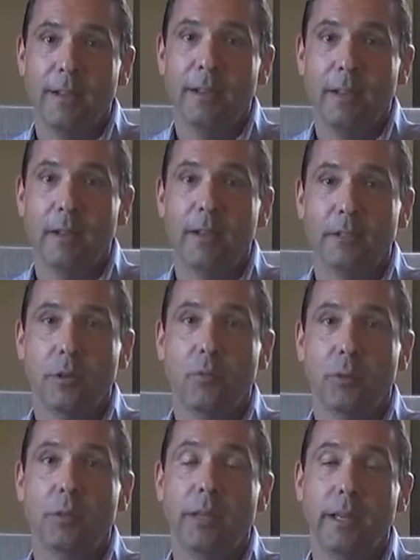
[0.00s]
it's a
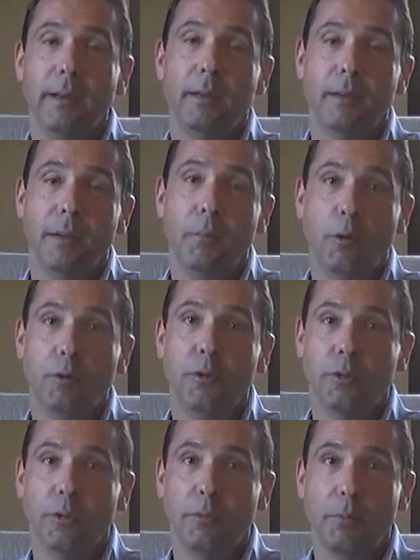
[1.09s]
really
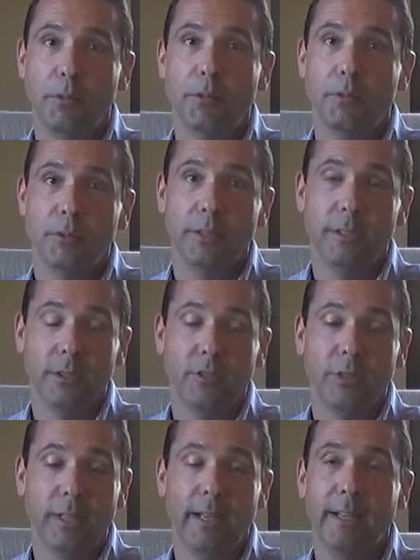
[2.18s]
emotional and personal
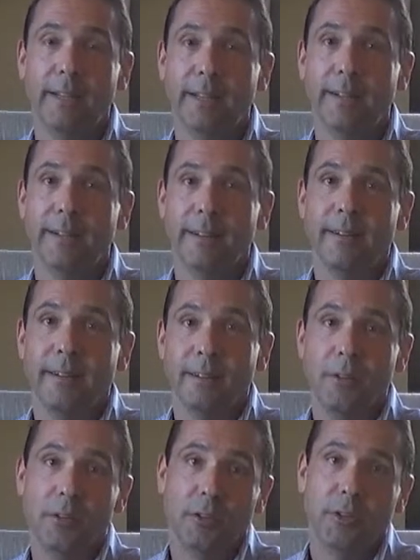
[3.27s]
decision, and,
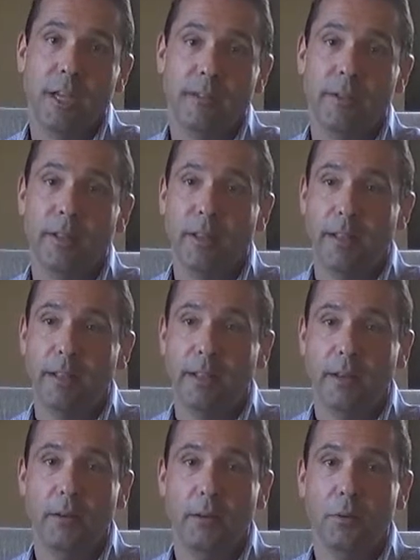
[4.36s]
you know, just having, I think,
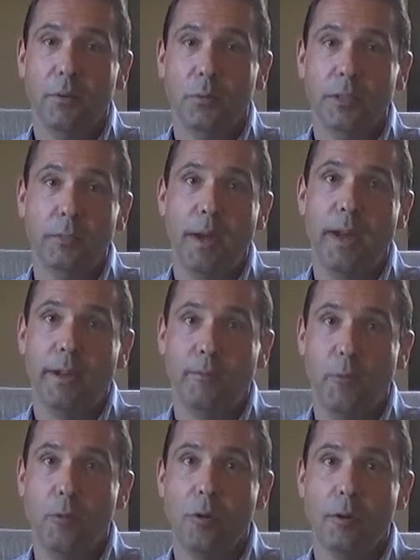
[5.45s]
a respect
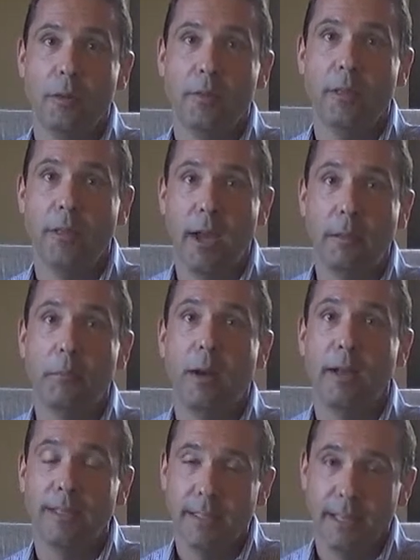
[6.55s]
for the thought
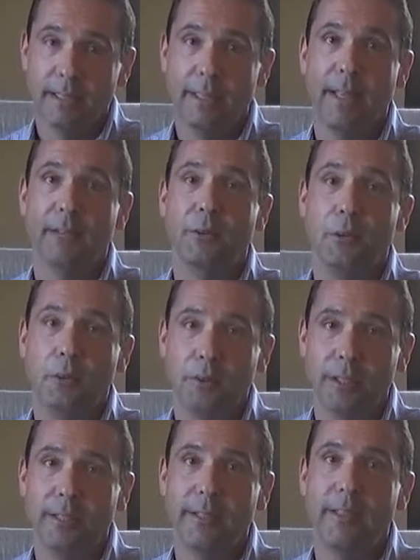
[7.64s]
process that
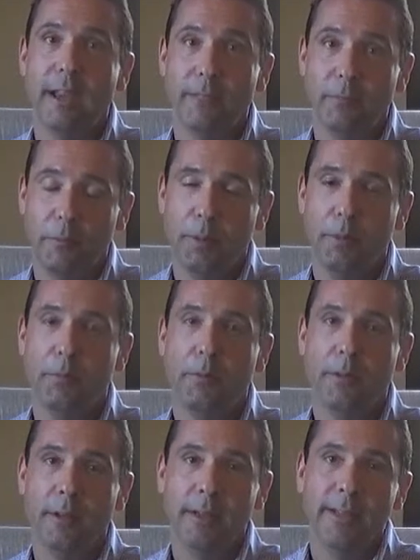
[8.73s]
goes into that for
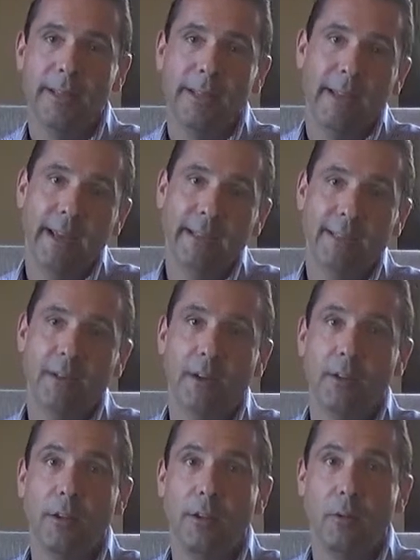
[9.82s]
people has gone
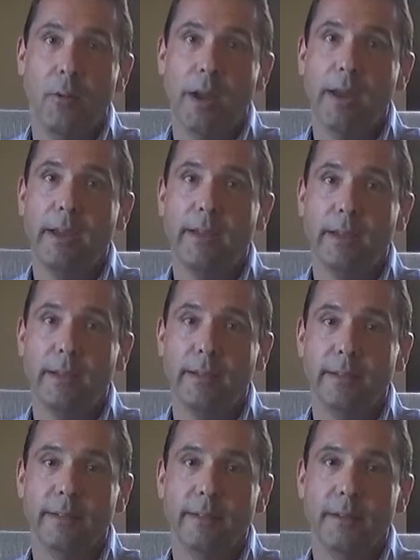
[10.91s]
a long way
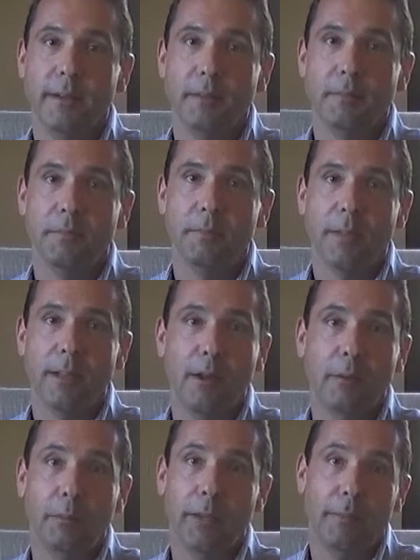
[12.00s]
in
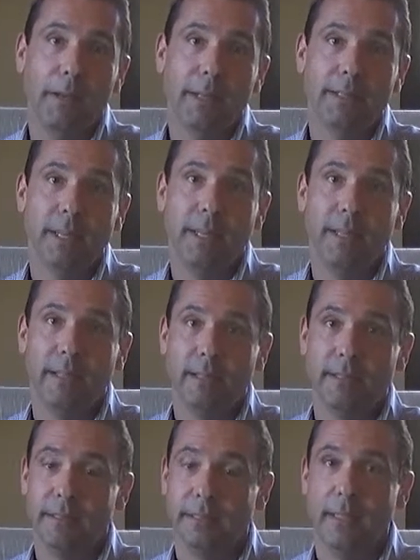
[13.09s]
allowing me to maintain
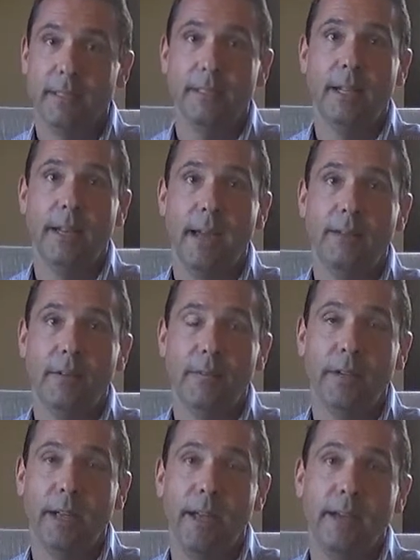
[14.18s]
the success that I have
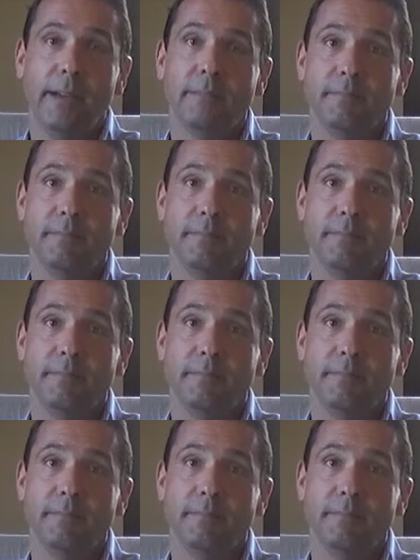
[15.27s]
every day.